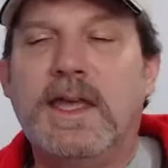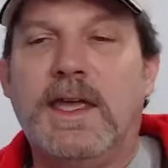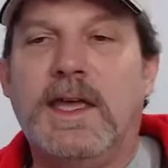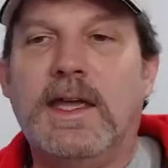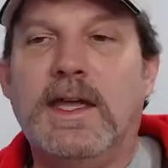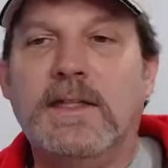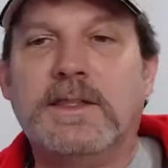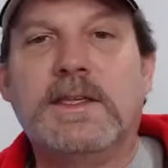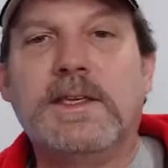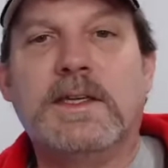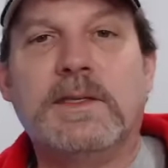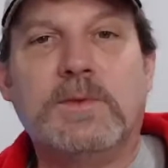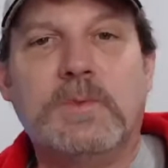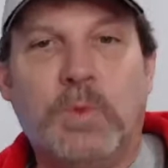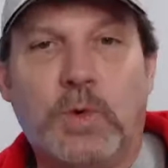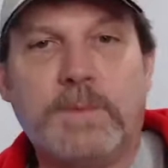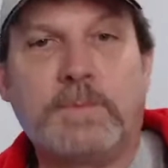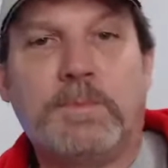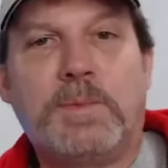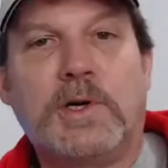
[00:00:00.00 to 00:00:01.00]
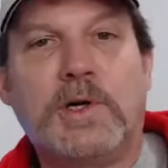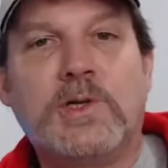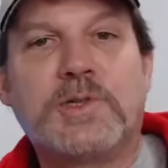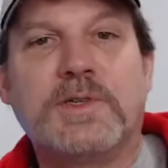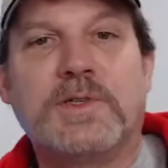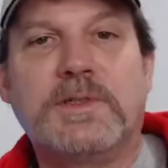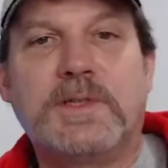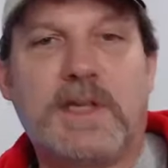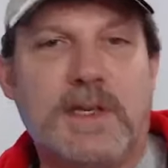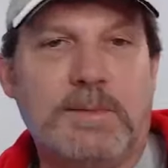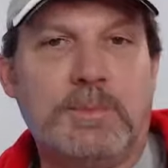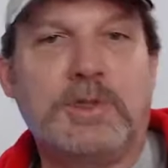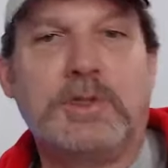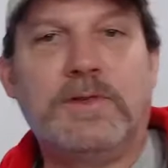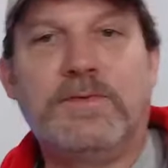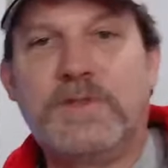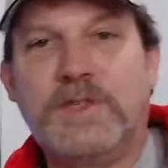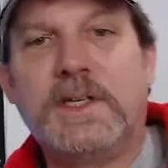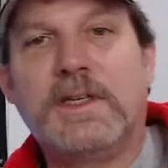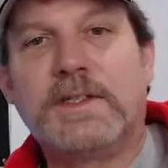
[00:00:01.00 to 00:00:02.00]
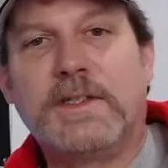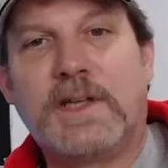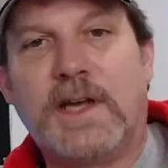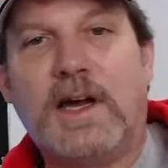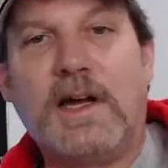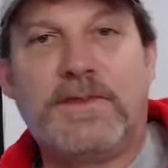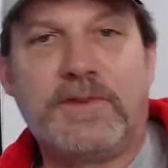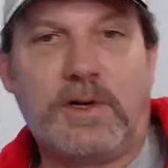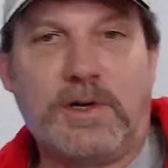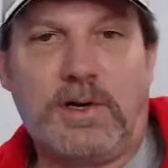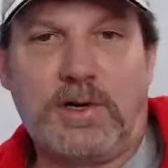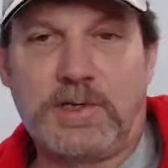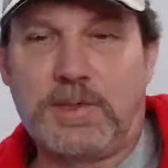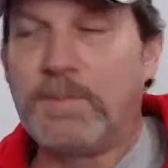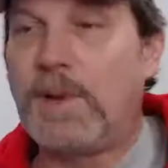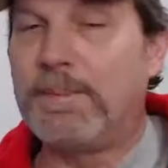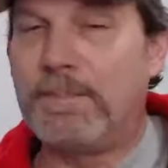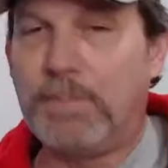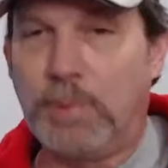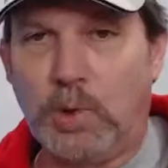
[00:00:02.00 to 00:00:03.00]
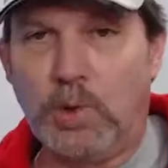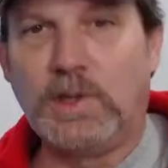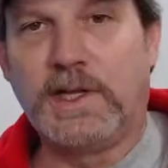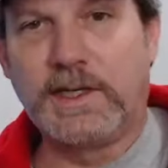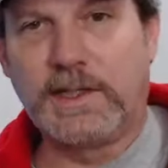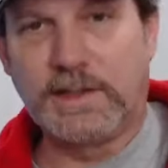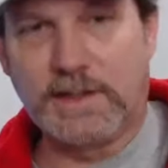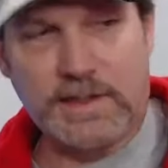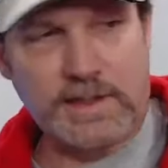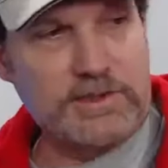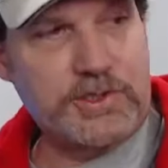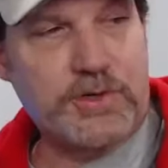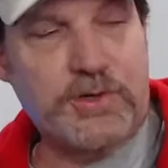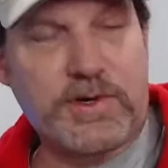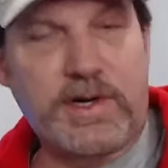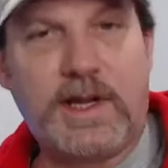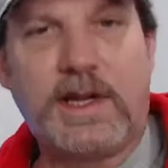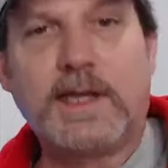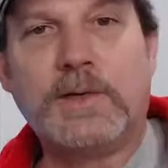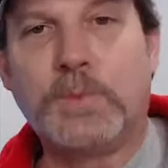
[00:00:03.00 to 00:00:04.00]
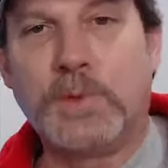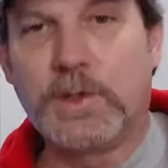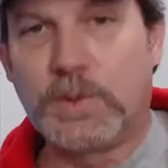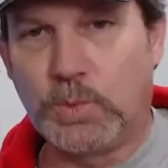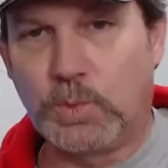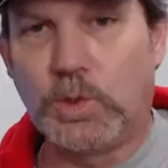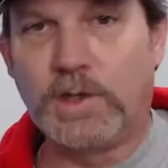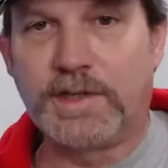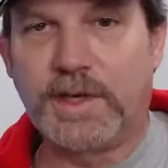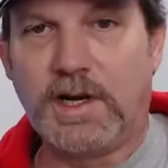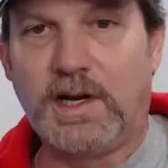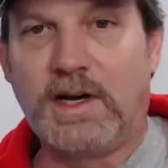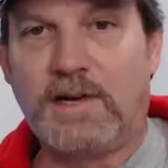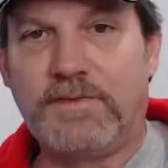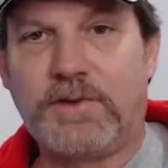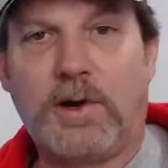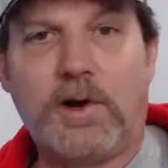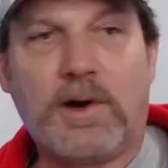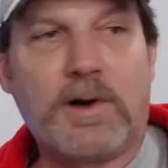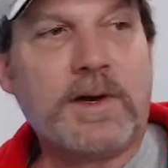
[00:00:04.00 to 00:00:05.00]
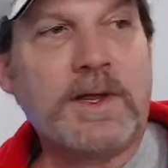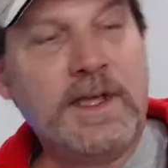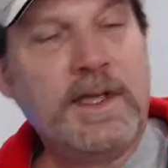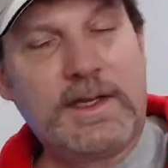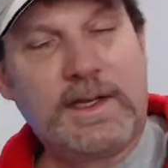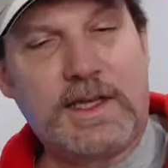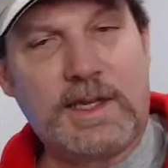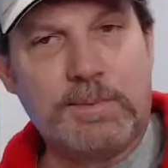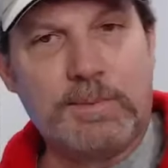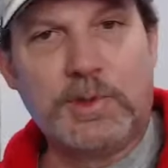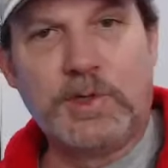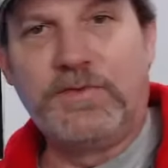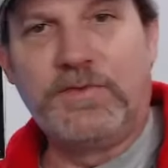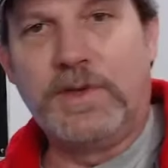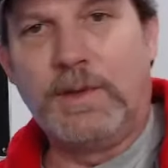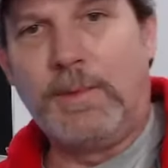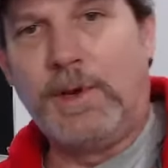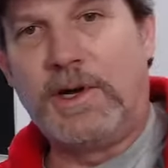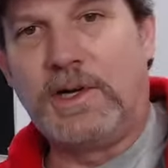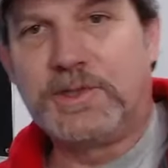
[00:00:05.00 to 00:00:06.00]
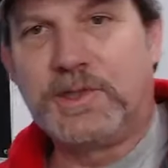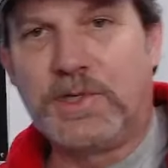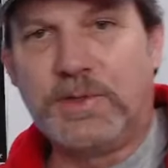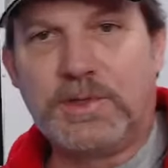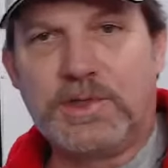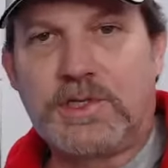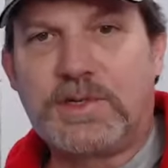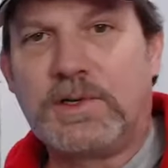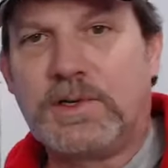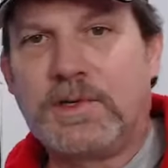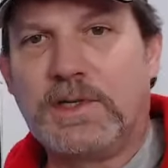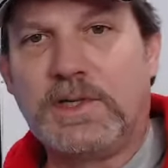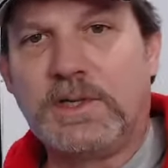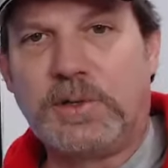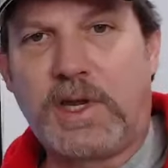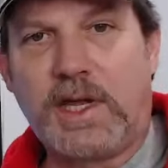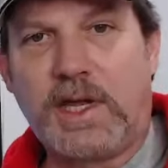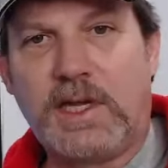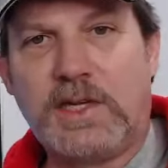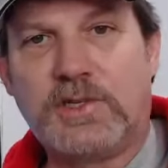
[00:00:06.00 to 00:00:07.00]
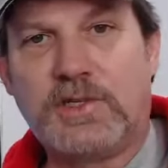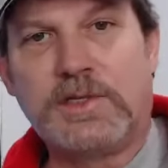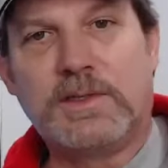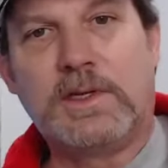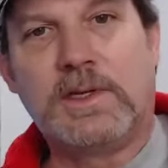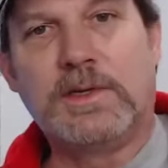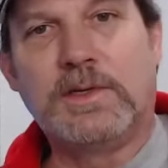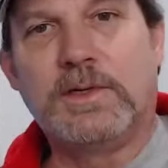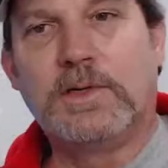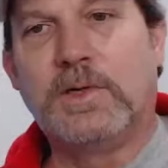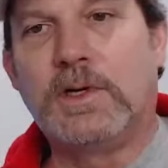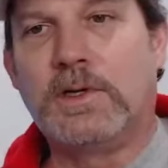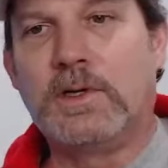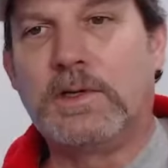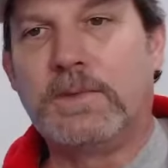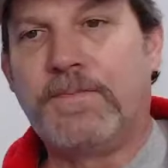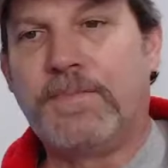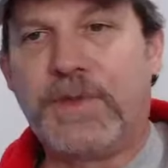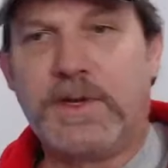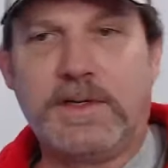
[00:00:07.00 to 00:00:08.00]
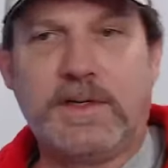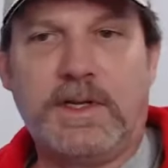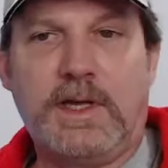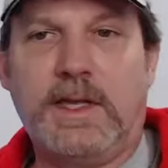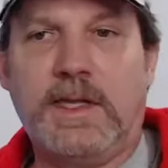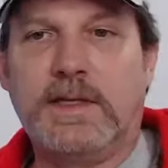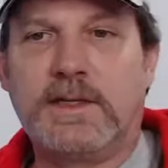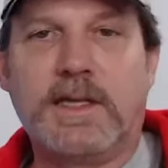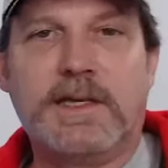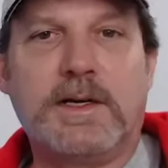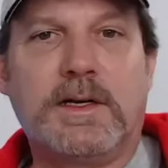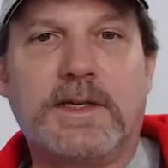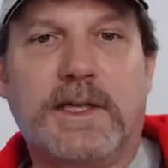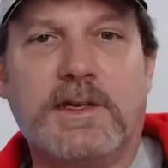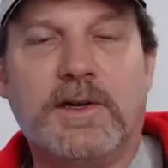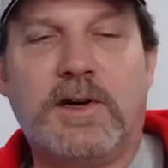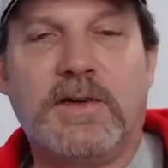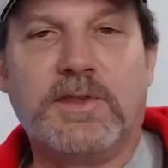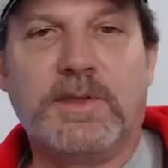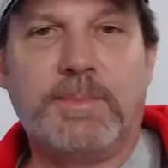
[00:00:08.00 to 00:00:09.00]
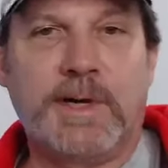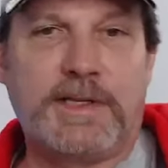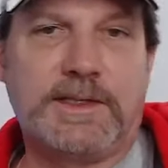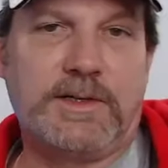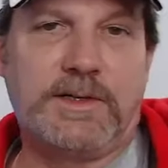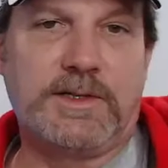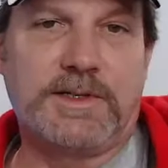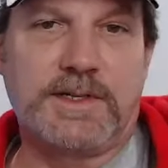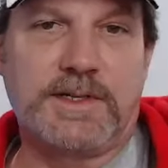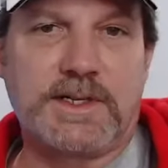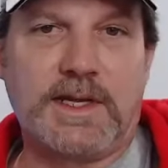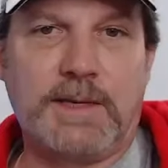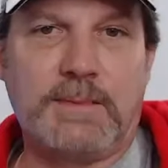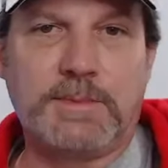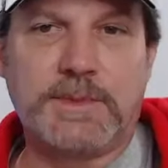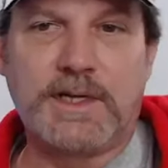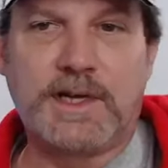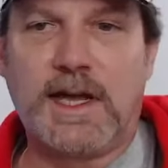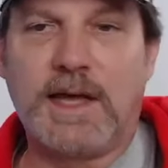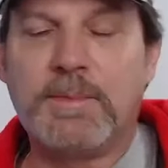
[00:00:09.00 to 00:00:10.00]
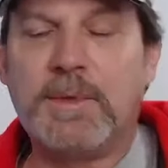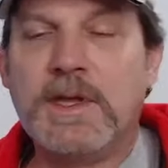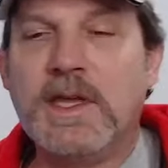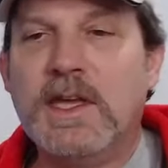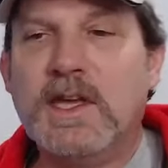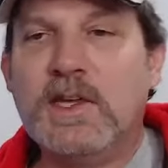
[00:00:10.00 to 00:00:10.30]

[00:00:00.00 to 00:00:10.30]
And then one person can move 10 golf cars by pulling the train with one golf car, can move them all to a certain location, you know, and get all of them out there at the same time.